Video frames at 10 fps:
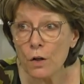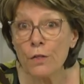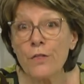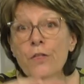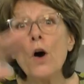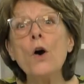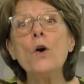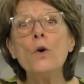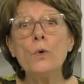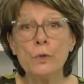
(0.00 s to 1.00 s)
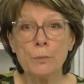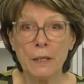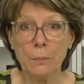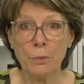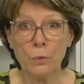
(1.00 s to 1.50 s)
those
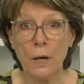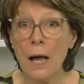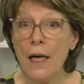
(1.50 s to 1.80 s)
people.